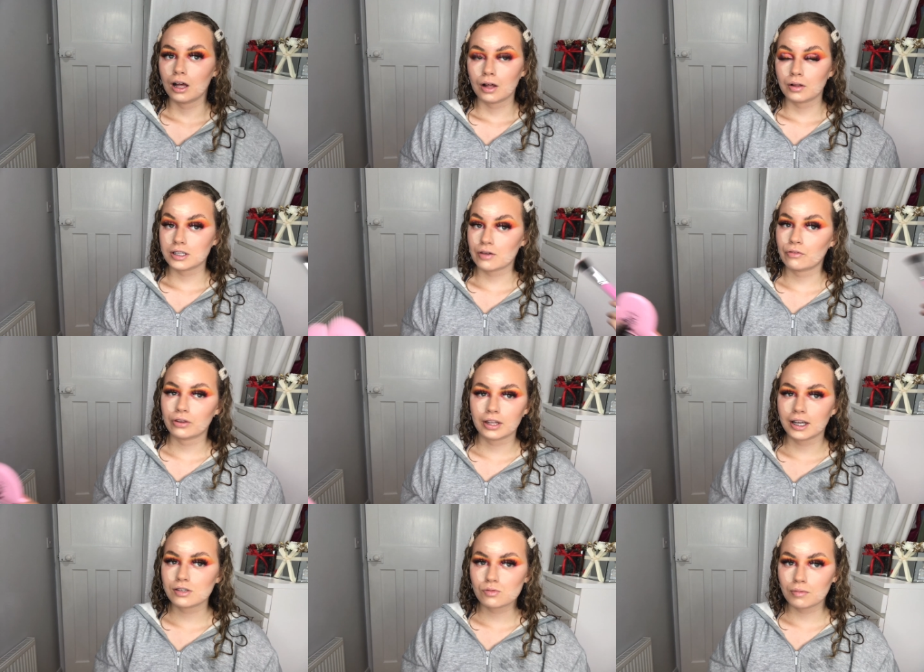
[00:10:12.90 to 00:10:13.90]
different
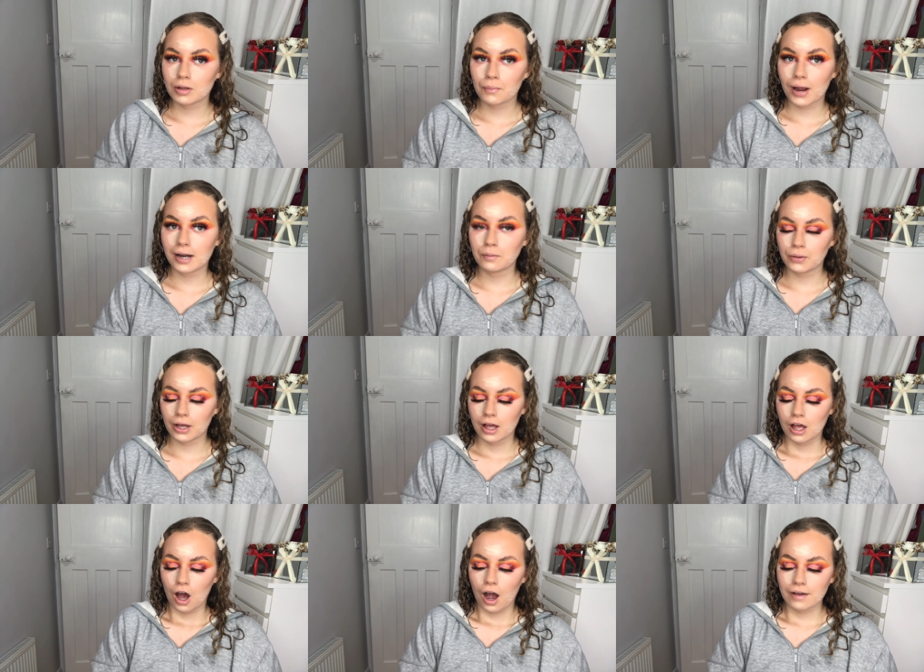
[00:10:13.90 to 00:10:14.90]
things from the brand but
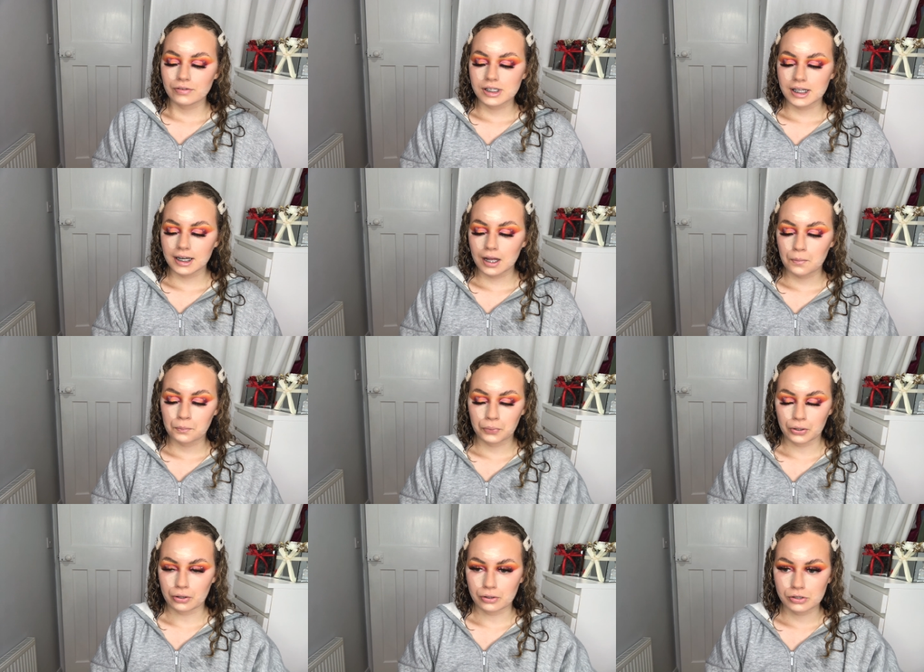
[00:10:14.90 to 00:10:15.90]
I've seen it in
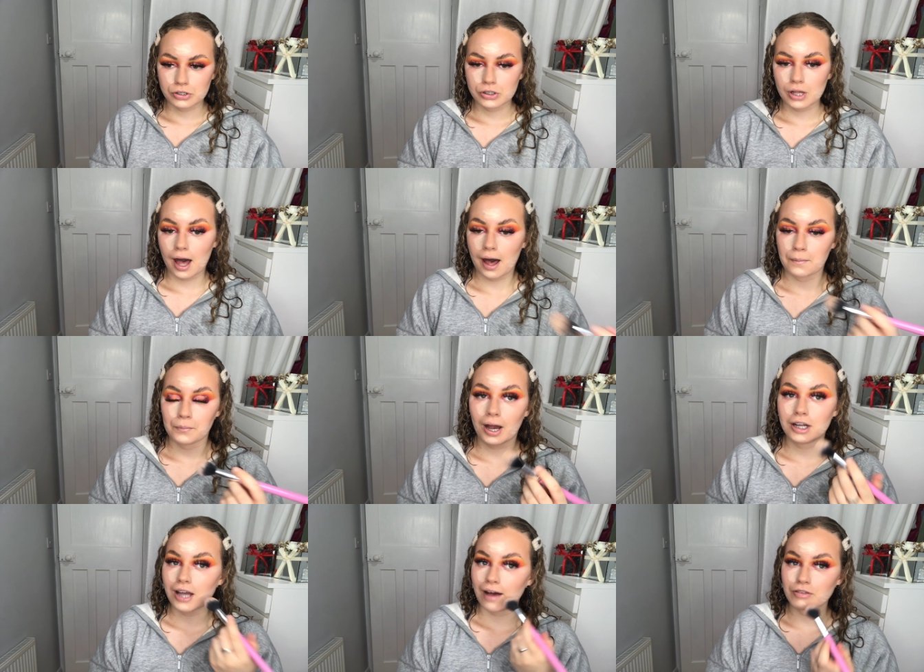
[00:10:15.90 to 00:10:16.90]
boots um, but I
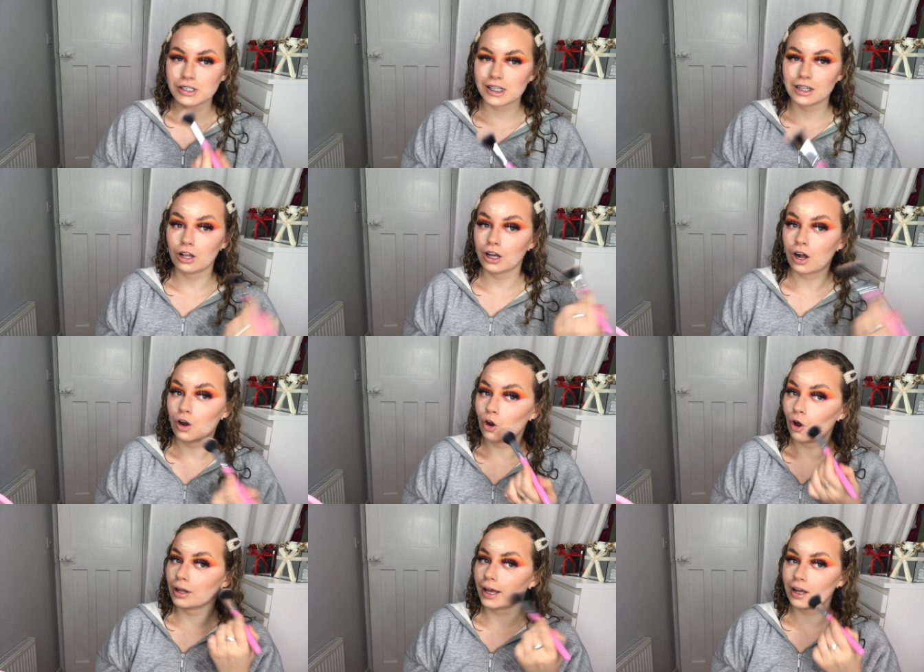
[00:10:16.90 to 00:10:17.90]
haven't seen like a
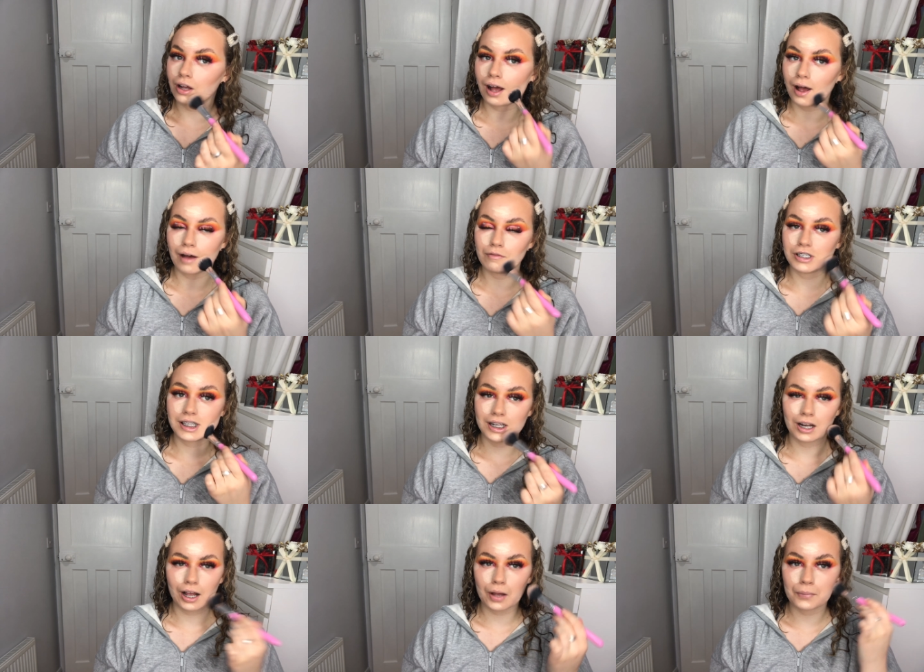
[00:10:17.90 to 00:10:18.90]
lot like, I haven't seen
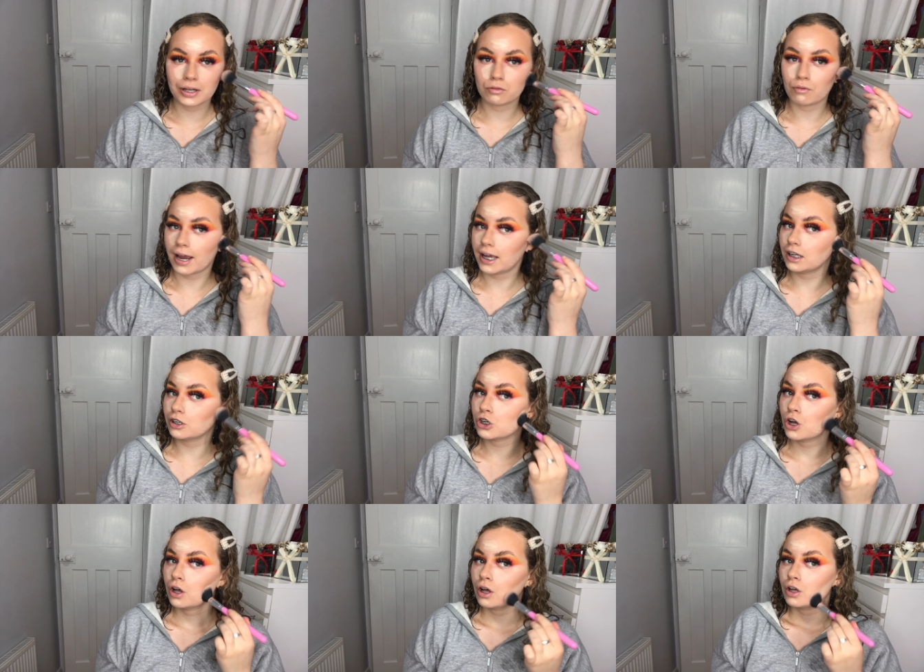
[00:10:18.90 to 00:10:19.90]
like a big range
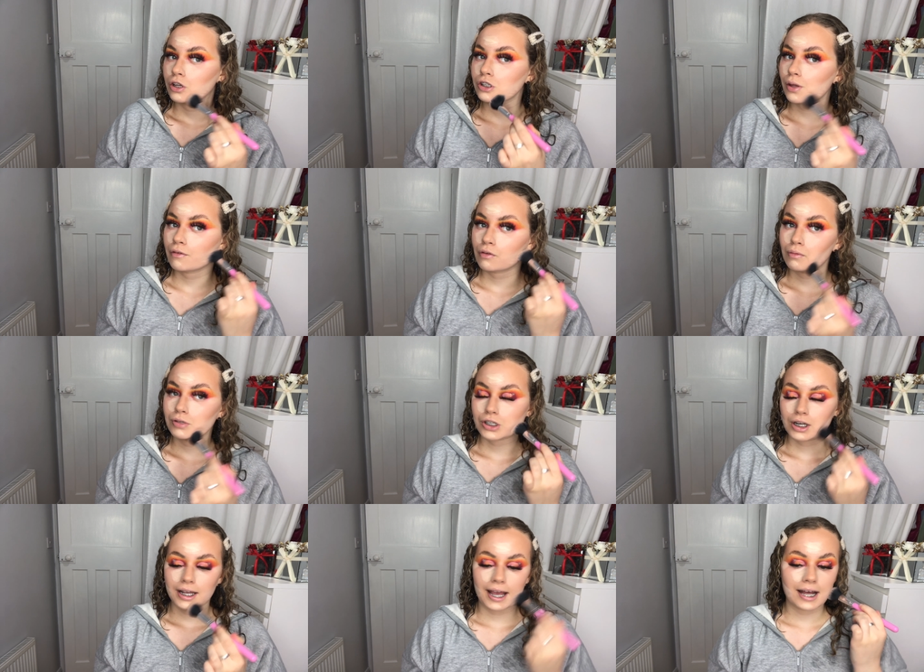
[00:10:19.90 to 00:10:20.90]
so if I was gonna
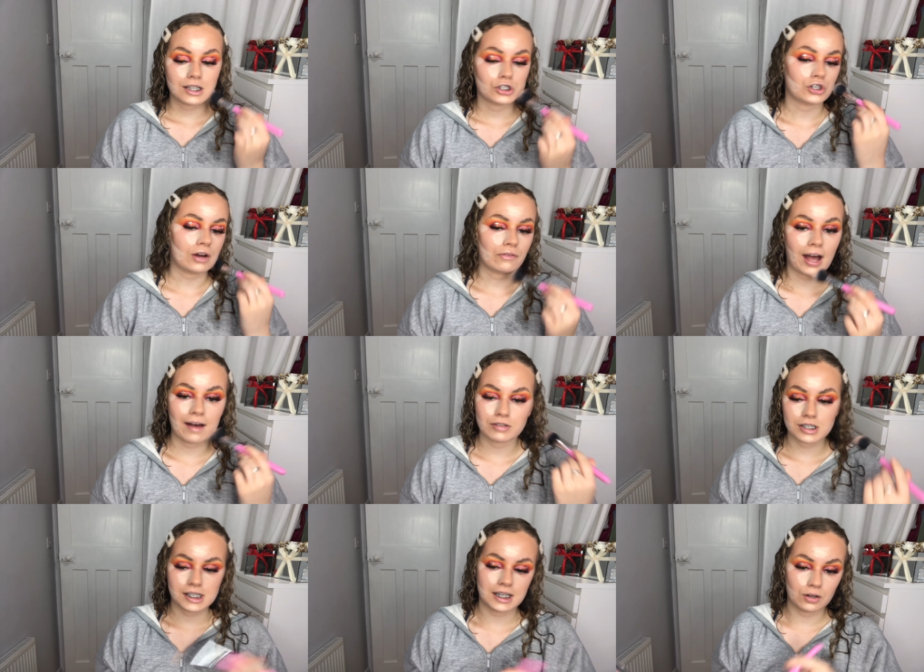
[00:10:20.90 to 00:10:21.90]
get stuff I haven't
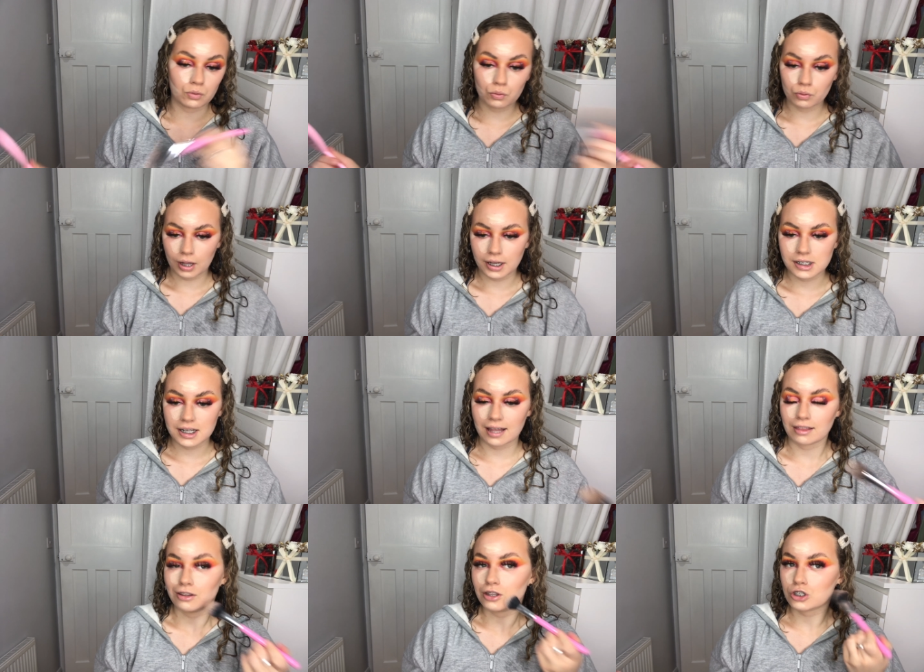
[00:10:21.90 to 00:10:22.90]
seen it all like together
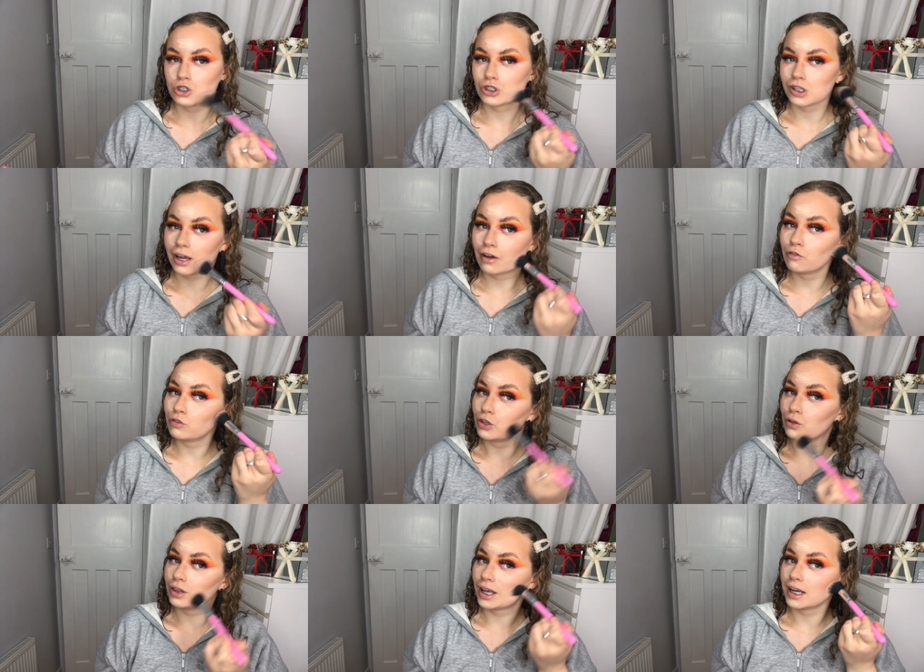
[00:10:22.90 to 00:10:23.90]
there's just like a few
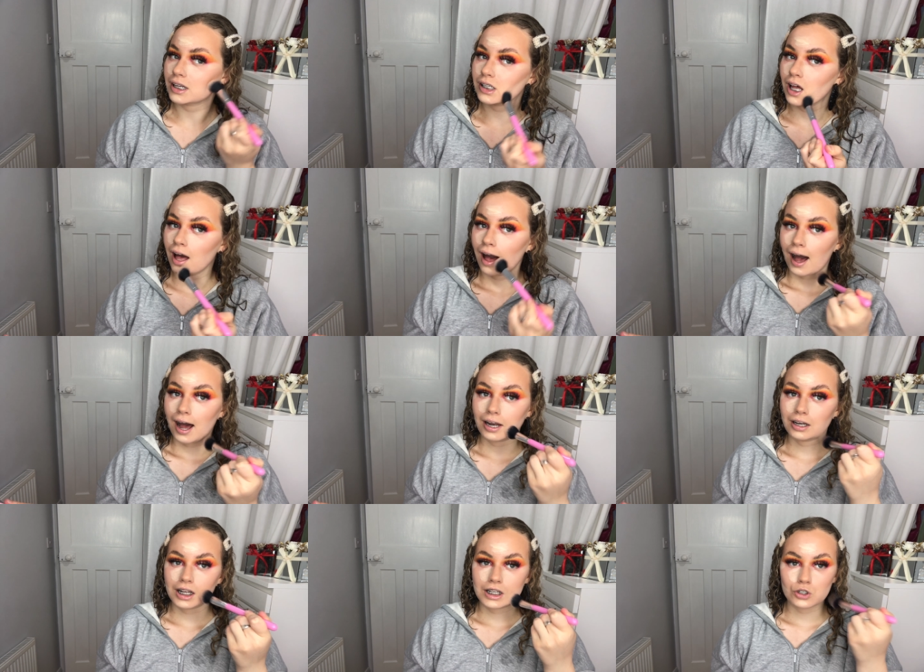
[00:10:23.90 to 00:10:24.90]
things and
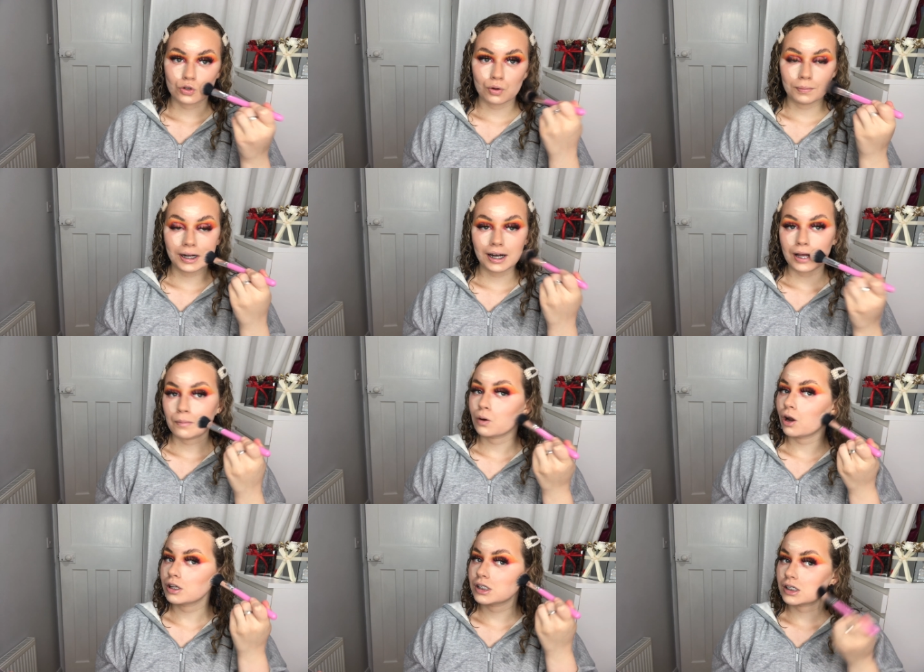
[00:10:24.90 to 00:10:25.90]
it's normally lip
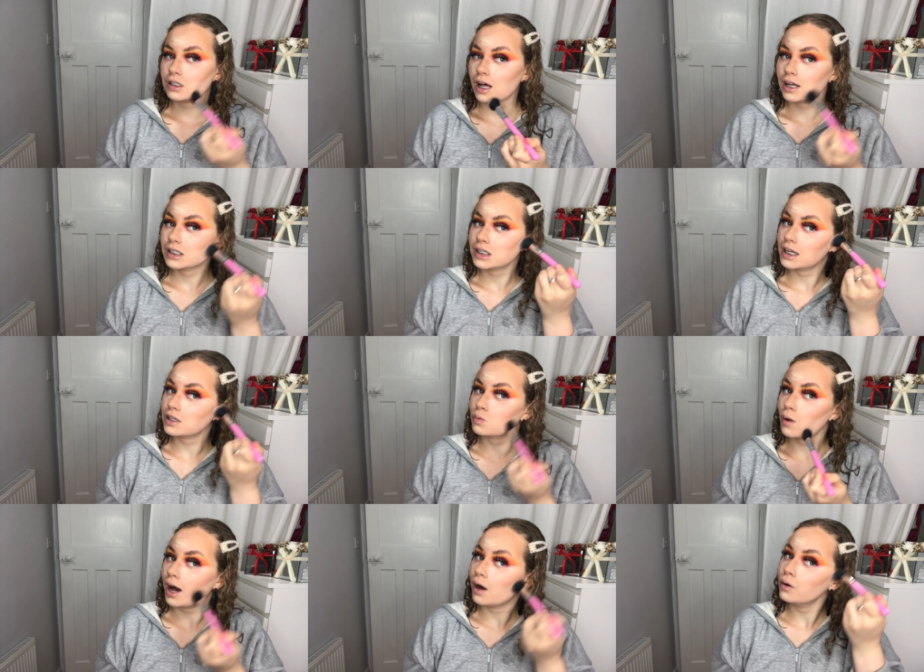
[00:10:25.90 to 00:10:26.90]
glosses that I see as
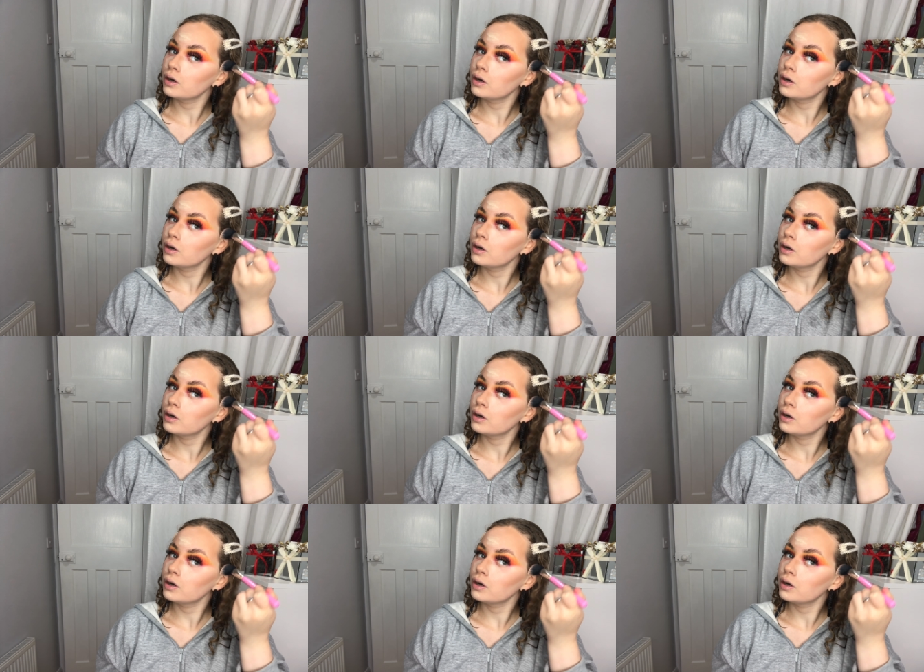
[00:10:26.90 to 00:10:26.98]
well